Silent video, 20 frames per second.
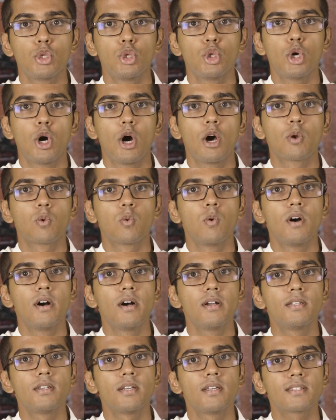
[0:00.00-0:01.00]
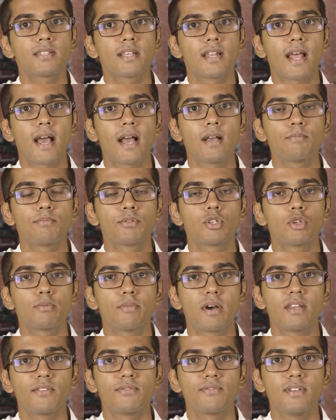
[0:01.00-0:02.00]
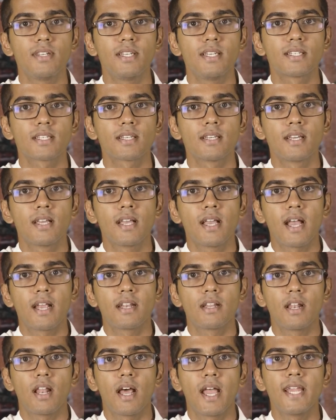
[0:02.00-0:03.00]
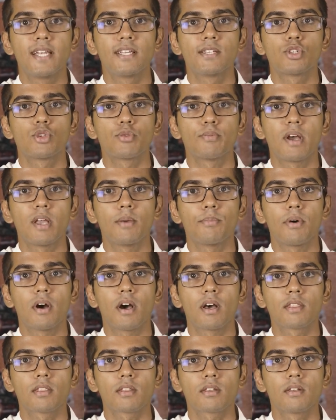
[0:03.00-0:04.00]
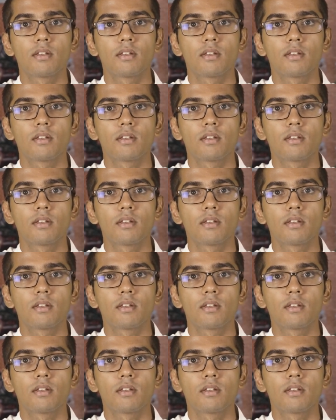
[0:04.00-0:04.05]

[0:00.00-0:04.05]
Your word is a lamp to my feet and a light to my path.